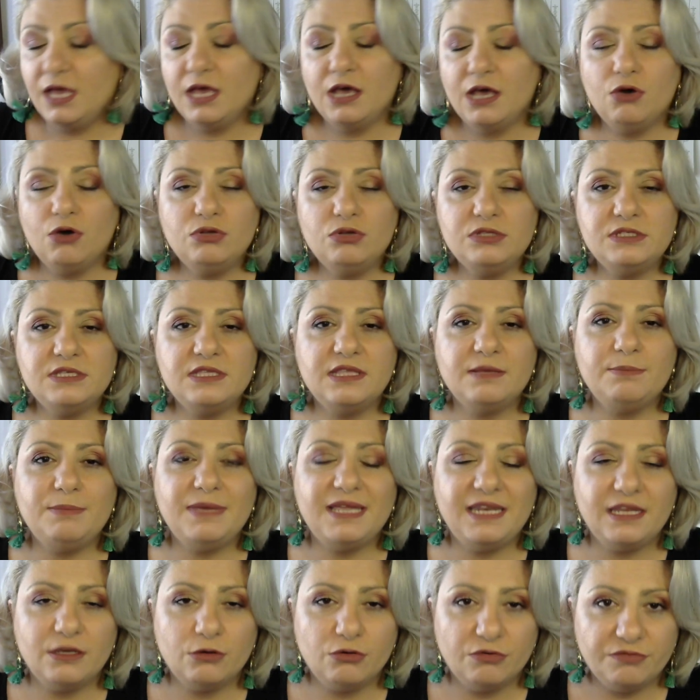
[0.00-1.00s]
What's the
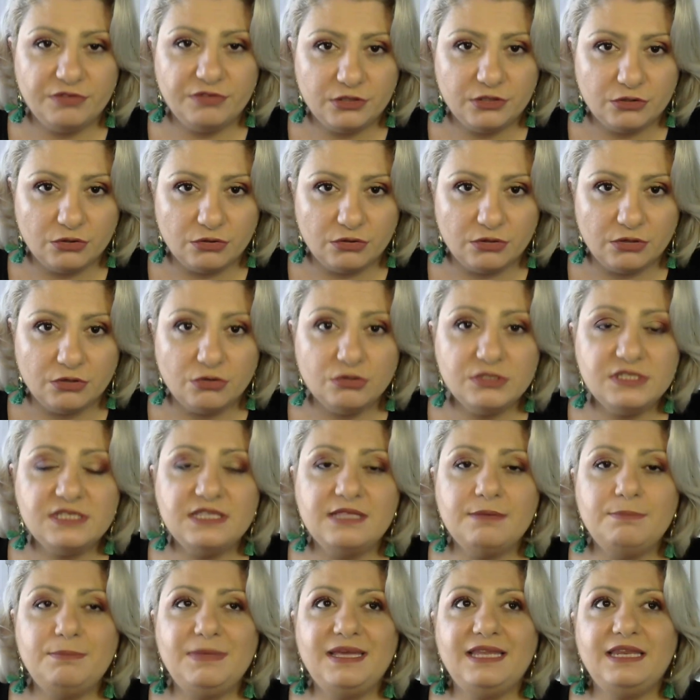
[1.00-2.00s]
meaning of it all? What's the
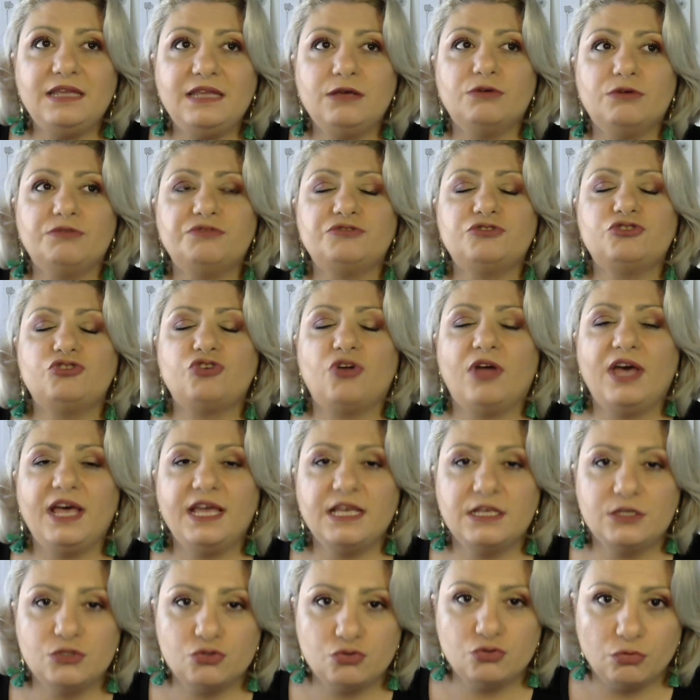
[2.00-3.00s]
meaning of
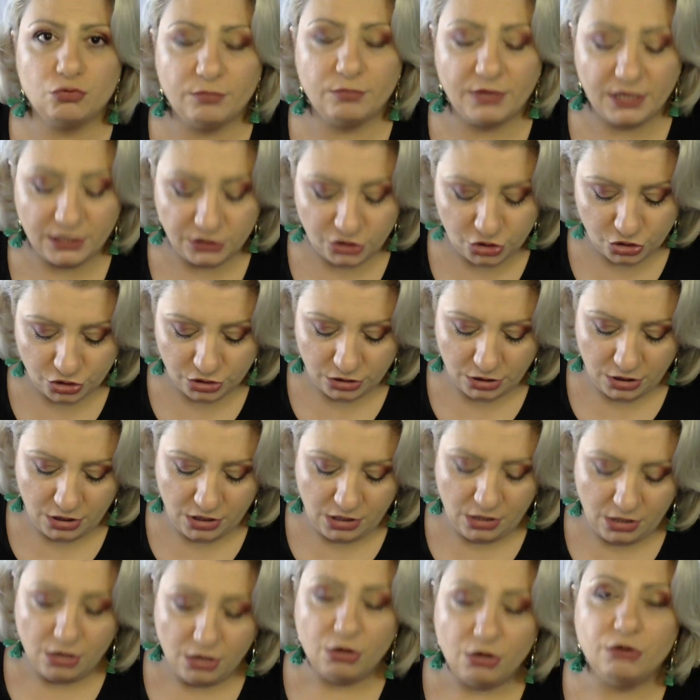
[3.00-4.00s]
trying so much,
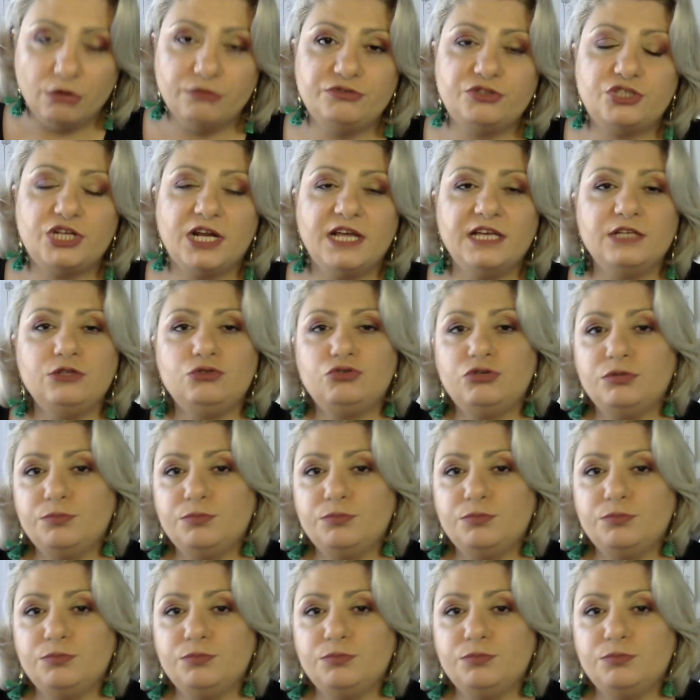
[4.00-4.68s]
of trying to